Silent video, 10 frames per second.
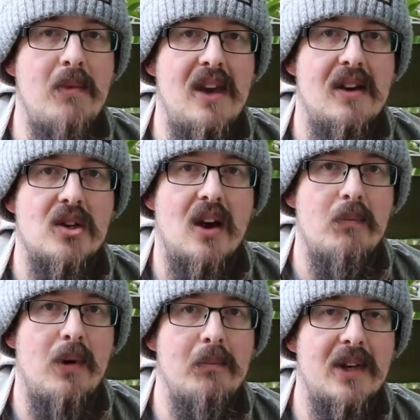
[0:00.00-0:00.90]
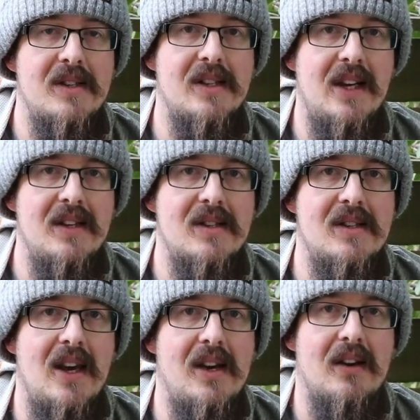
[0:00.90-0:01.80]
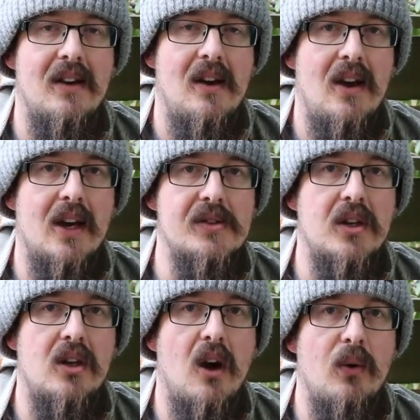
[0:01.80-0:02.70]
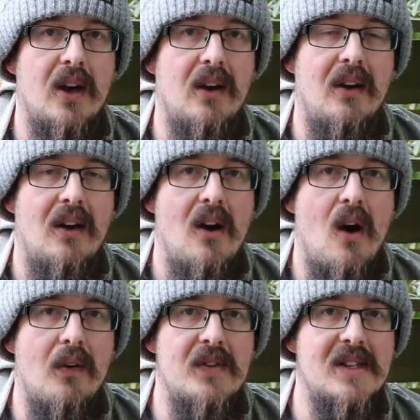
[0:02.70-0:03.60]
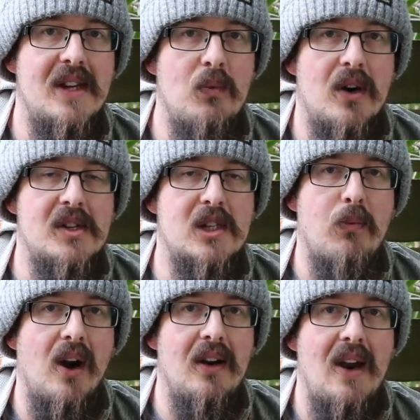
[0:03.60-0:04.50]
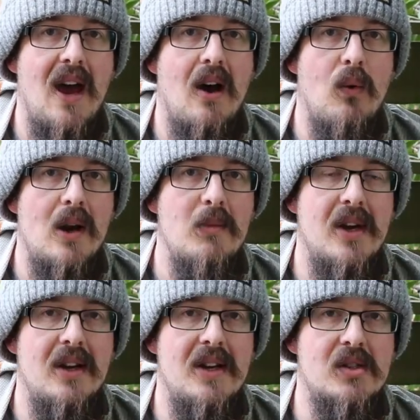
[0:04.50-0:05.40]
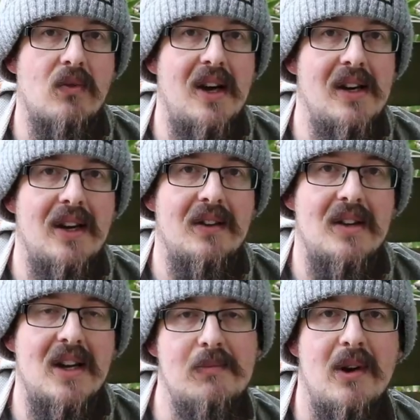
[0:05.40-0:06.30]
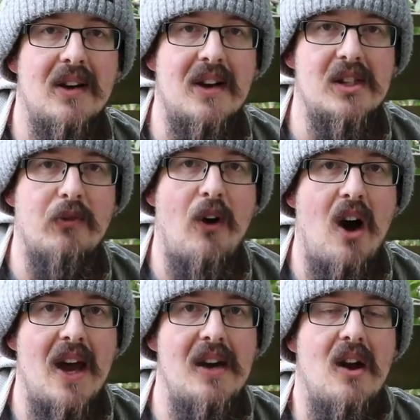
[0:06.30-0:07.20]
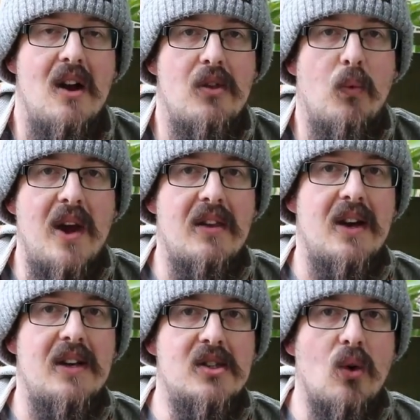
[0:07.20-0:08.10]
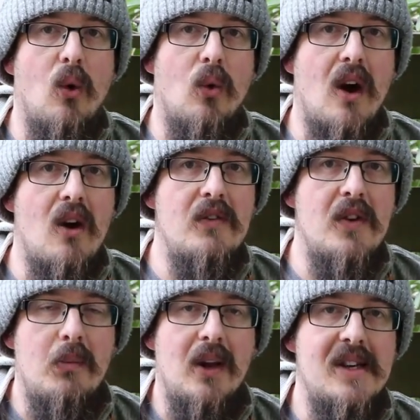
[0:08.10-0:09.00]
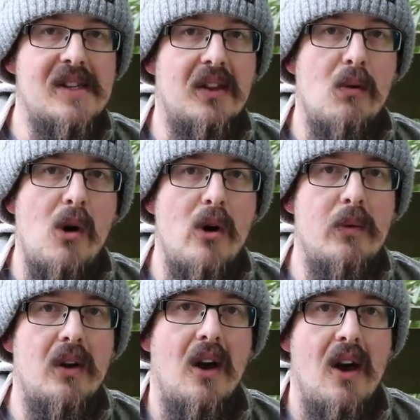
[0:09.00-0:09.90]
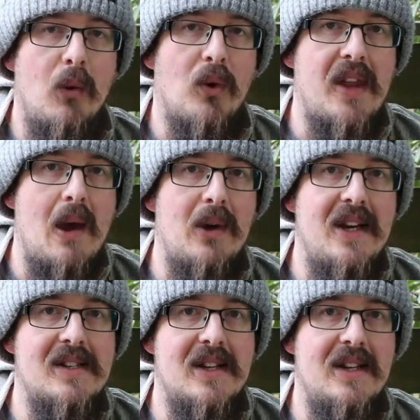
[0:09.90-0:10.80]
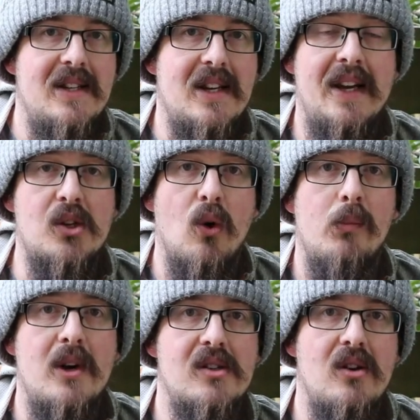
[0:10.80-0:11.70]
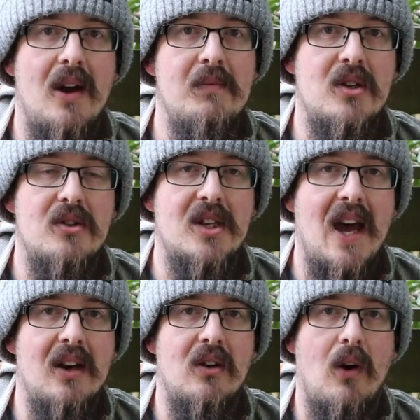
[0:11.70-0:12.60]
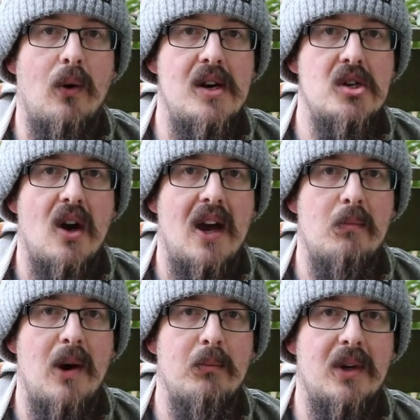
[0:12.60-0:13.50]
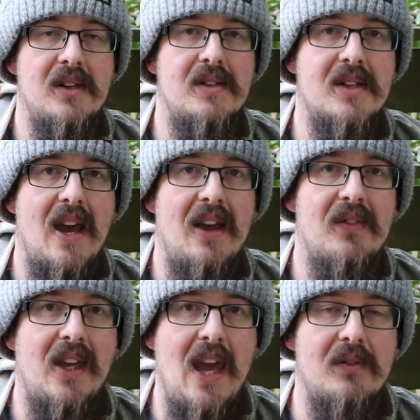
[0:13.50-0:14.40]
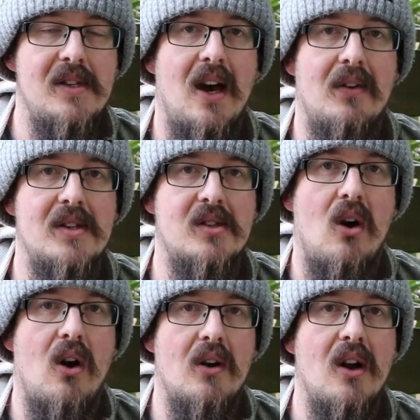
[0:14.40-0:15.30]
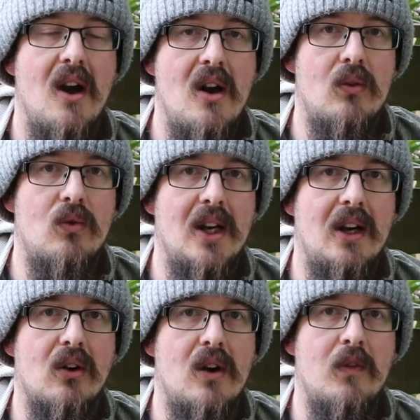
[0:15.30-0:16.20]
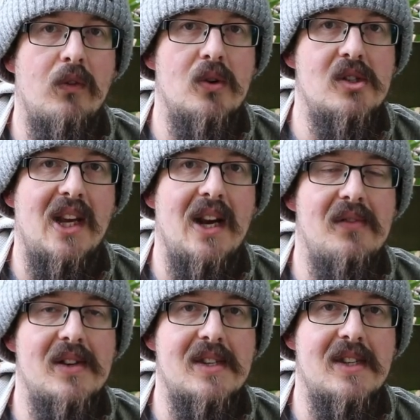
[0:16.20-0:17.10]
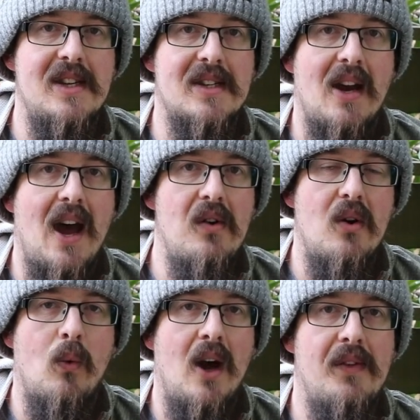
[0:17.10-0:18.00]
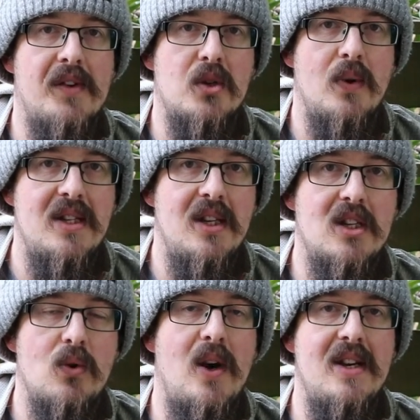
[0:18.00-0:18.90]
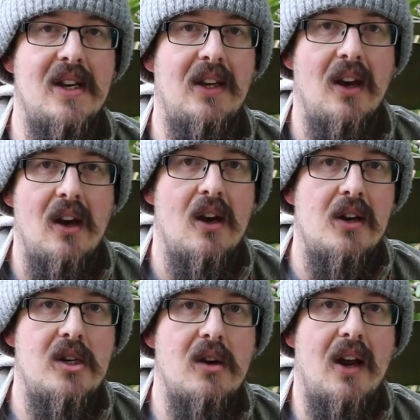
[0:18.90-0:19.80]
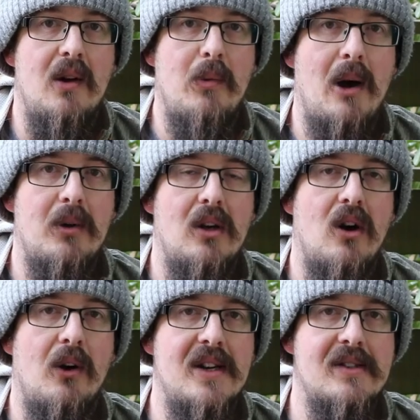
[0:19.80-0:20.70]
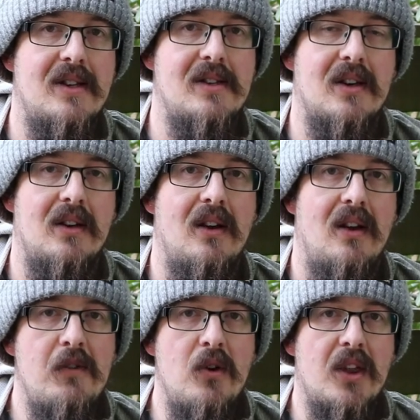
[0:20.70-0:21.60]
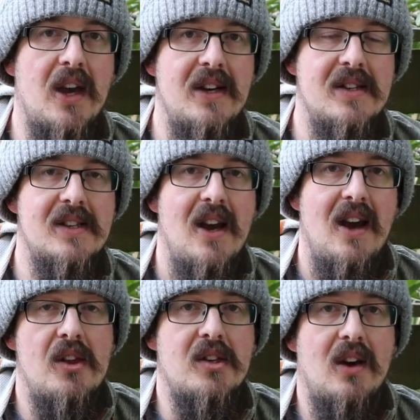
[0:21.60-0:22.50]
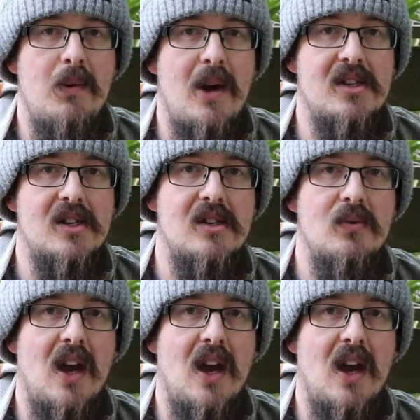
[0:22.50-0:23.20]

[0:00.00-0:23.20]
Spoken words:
here, Giant Pumpkins NZ. How's it going? Obviously we're in spring now, one minute it's raining, the next minute it's fine. The weather is all over the place at the moment. But what that means is it's almost time to start growing giant pumpkins and the countdown is on. Really looking forward to getting this season underway, the 2020 giant pumpkin growing season. Few things, the tiny patch is still